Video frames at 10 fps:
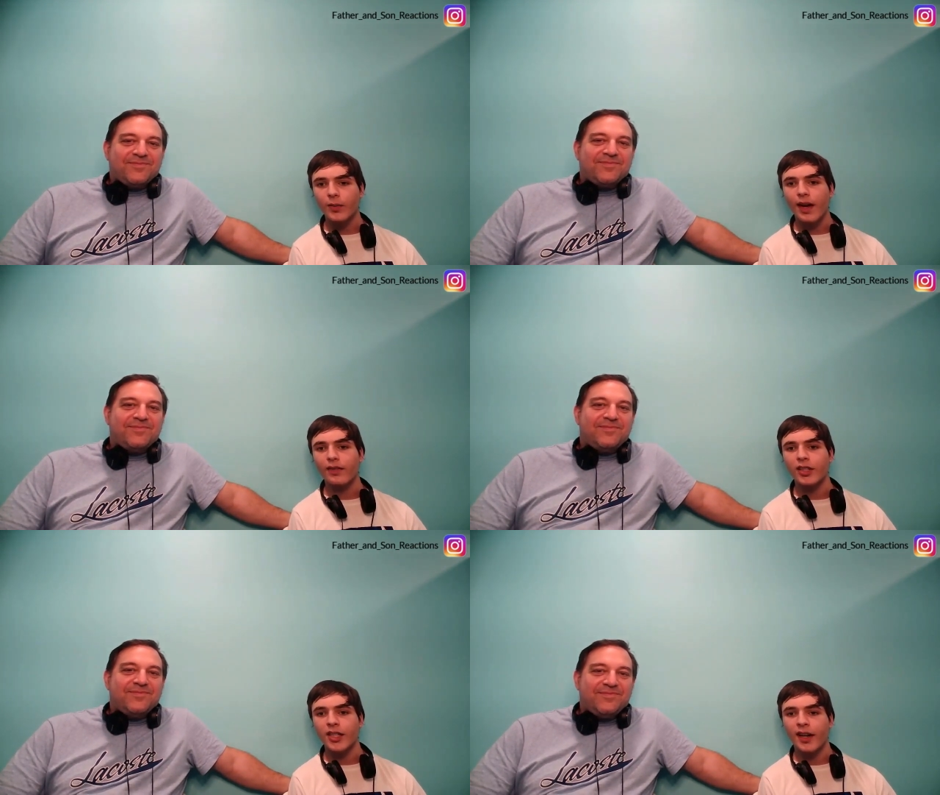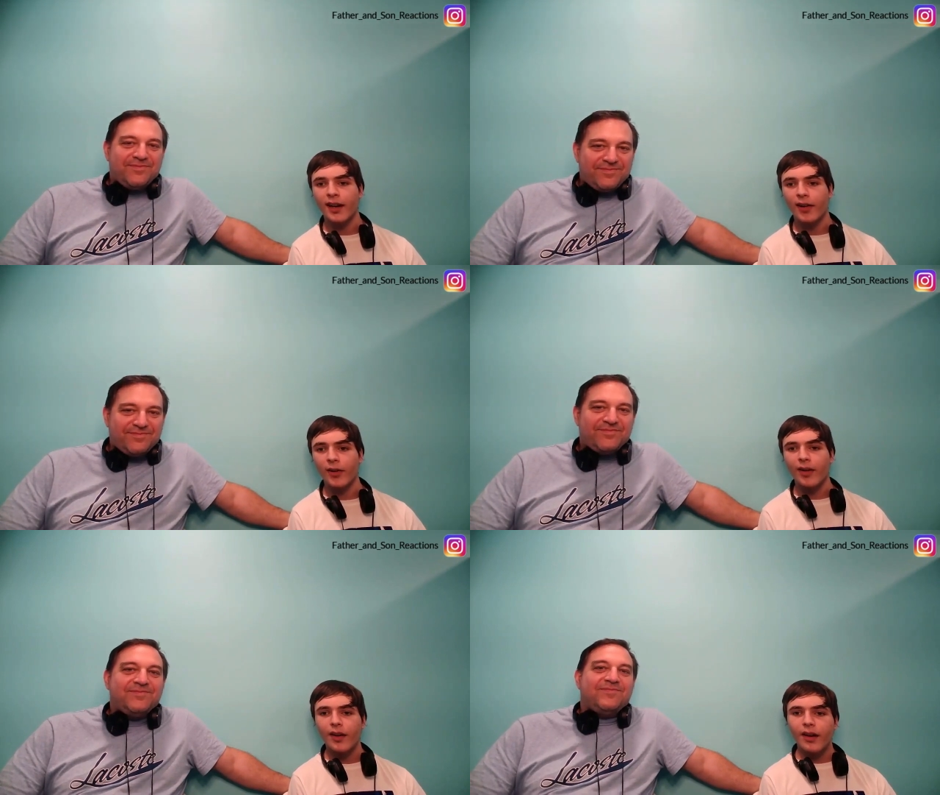Speaker 1: we have to check
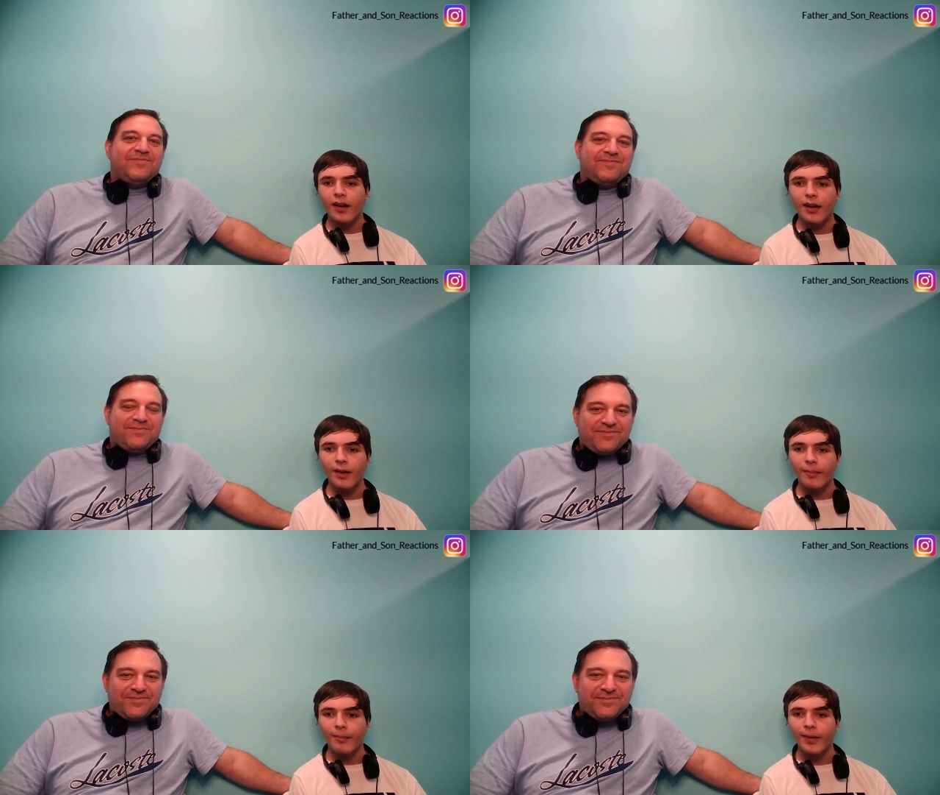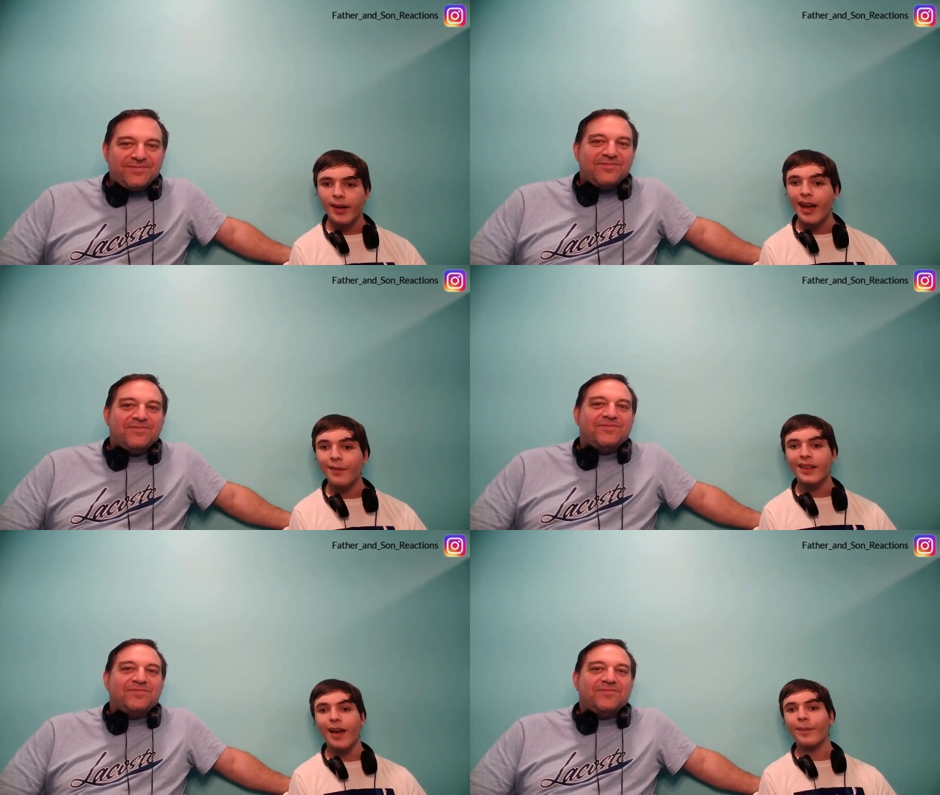out. Um, but yeah,
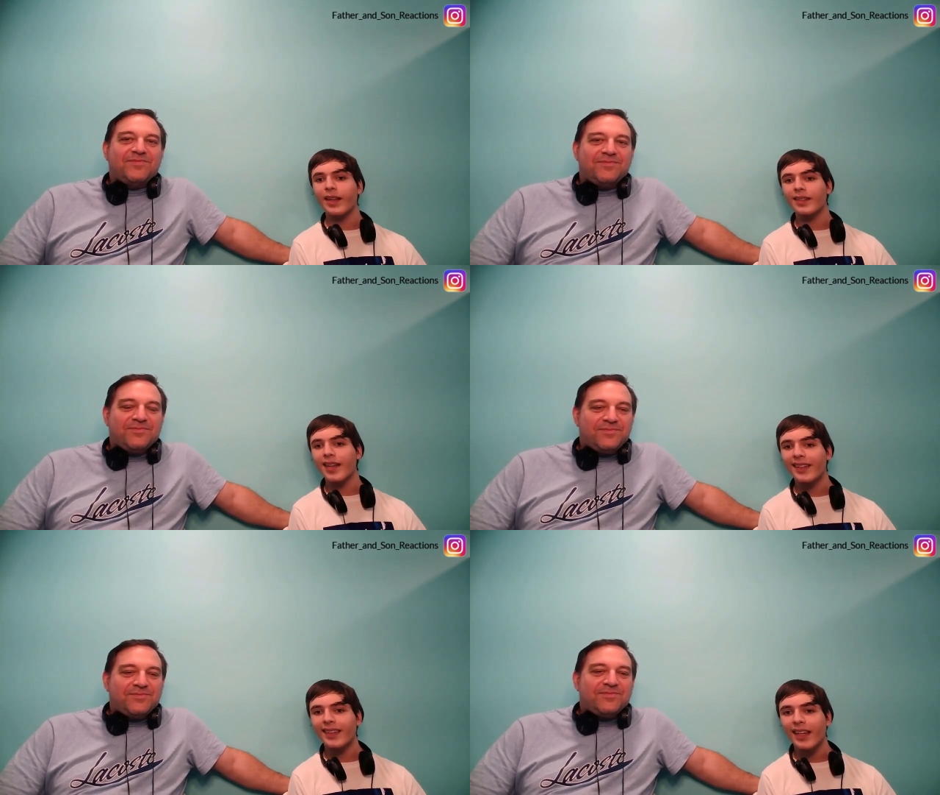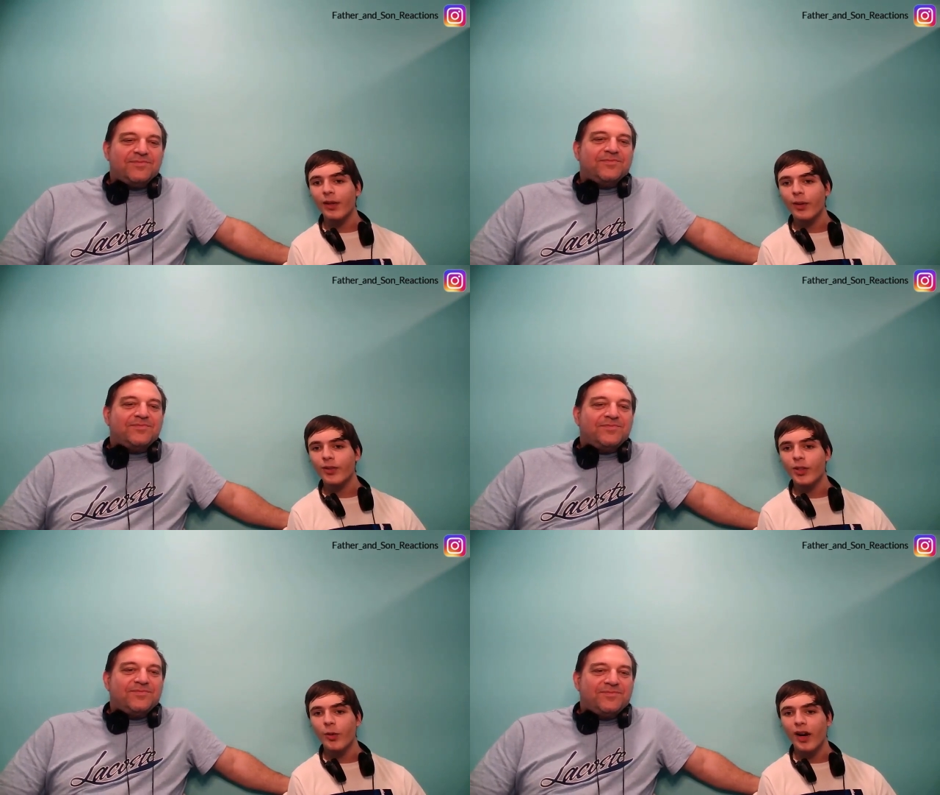with that being said, thank you all
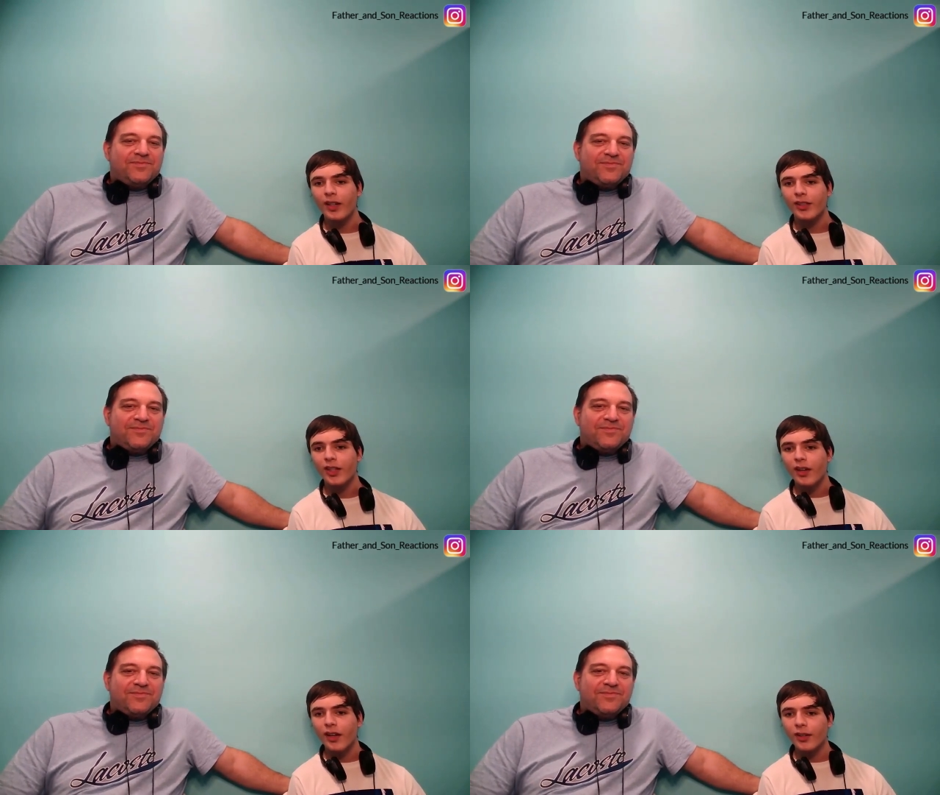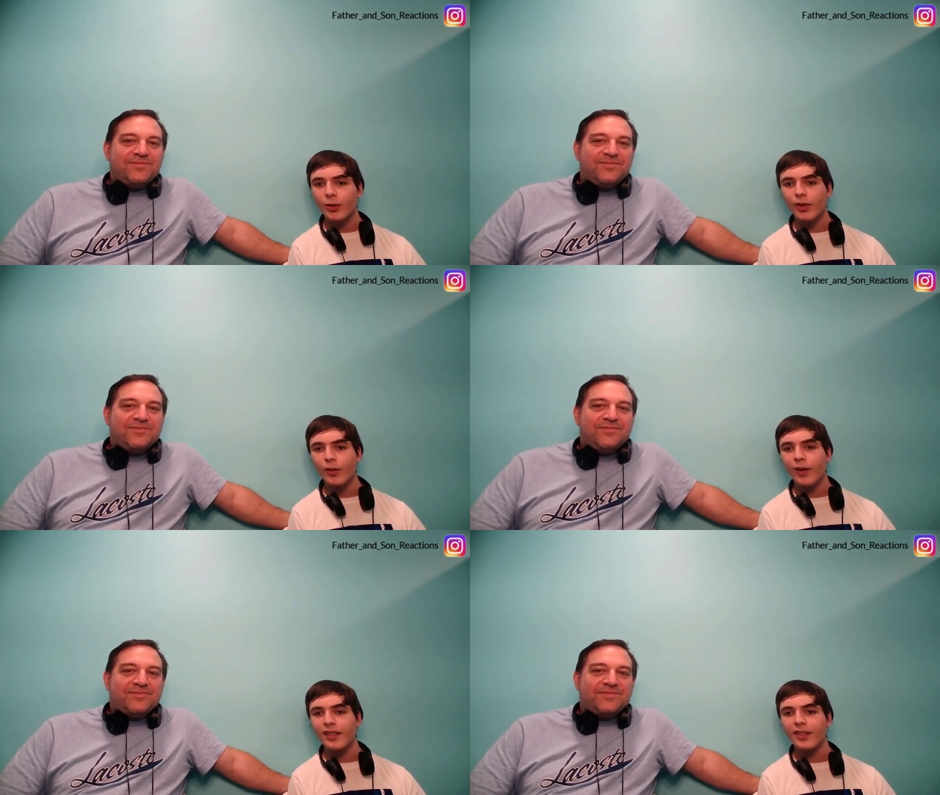so much. Enjoy
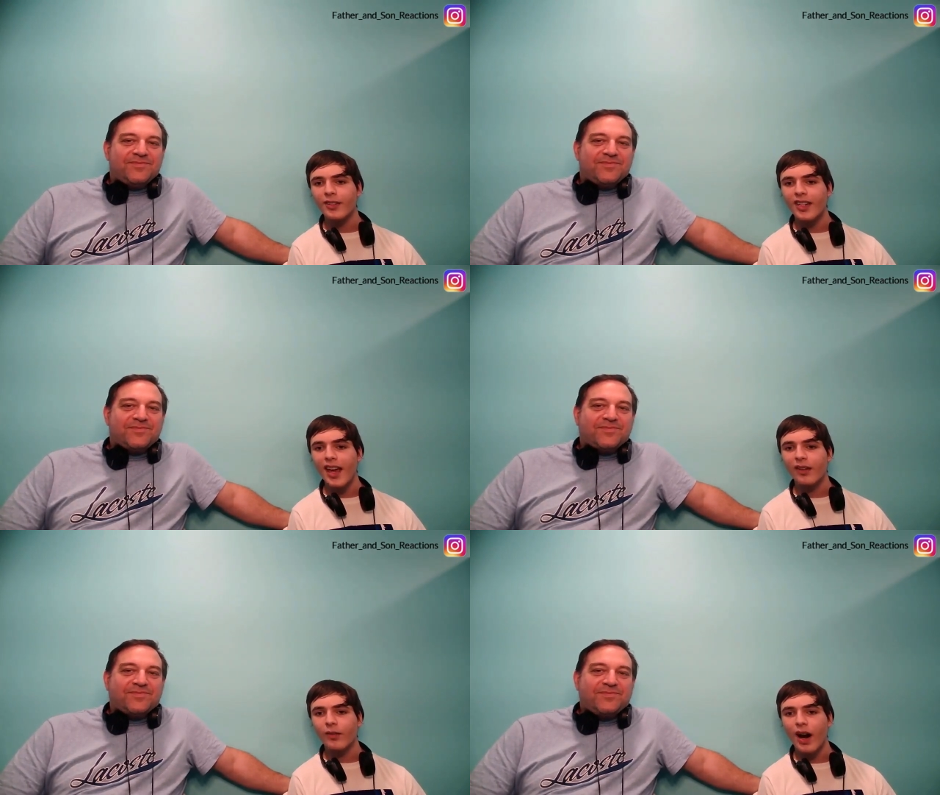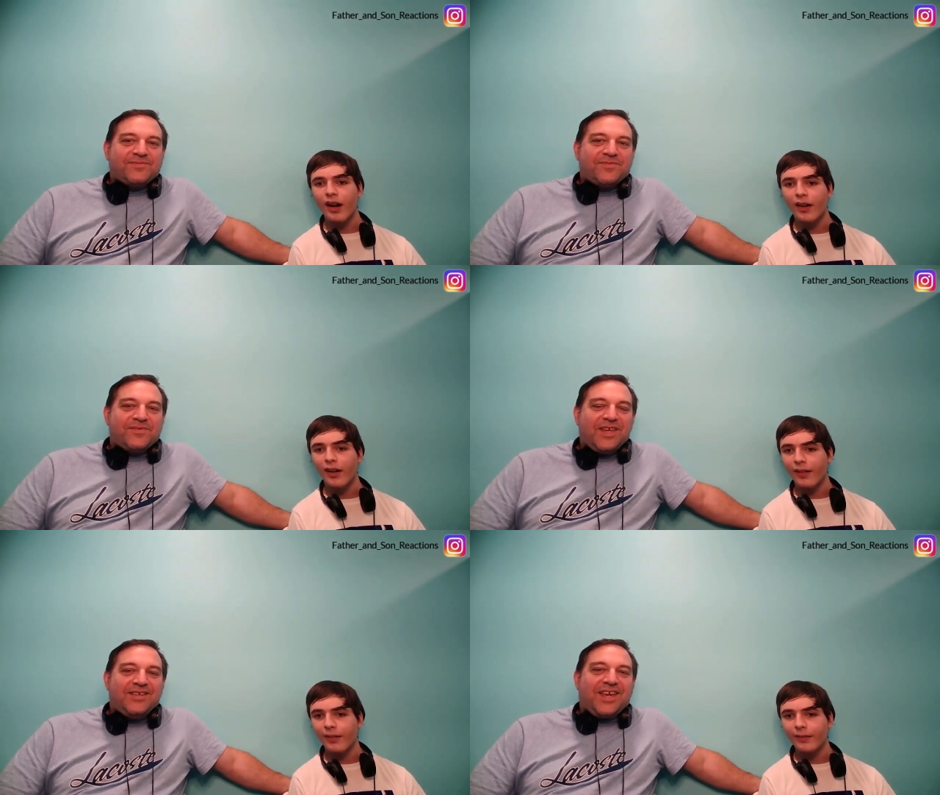the rest of your day and rock
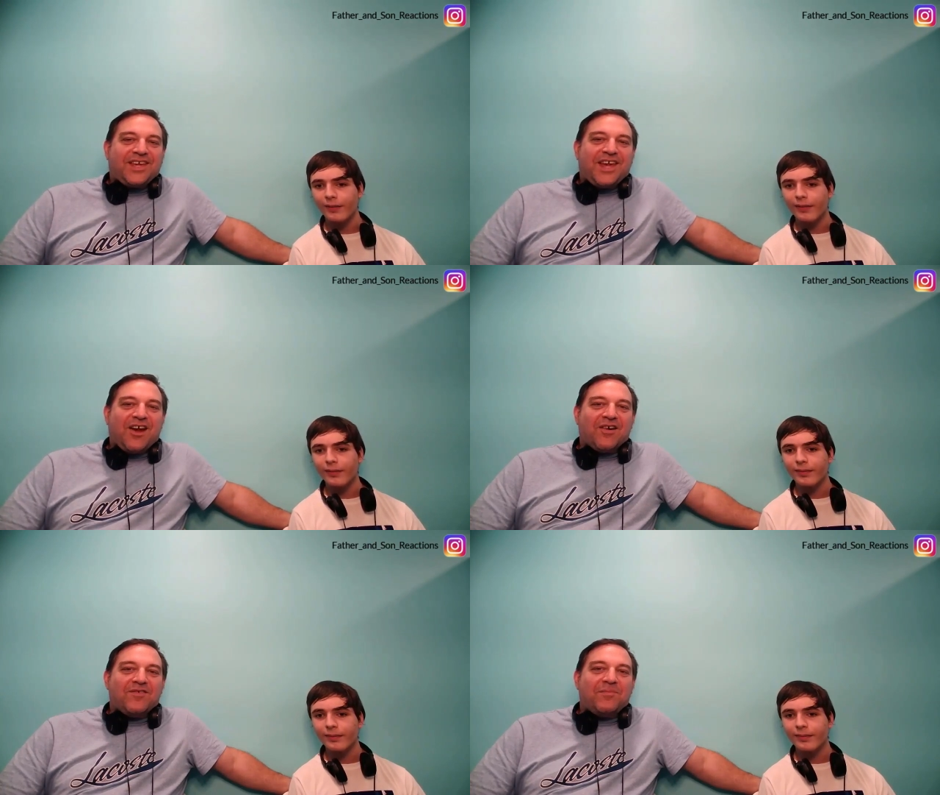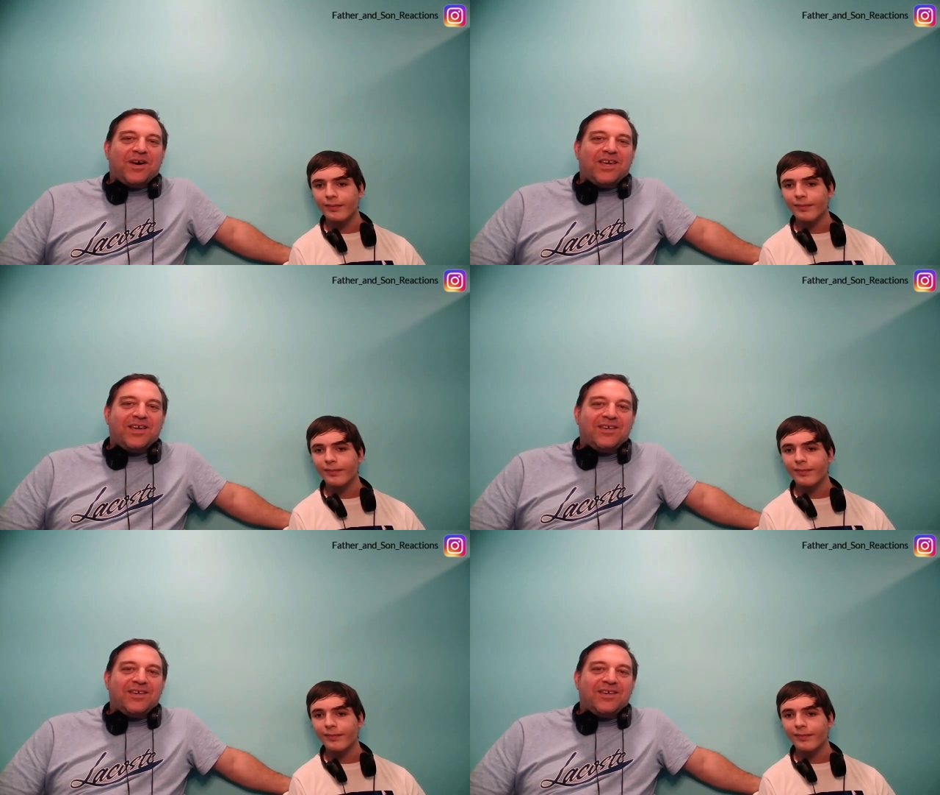on.
Speaker 2: Take care, everybody.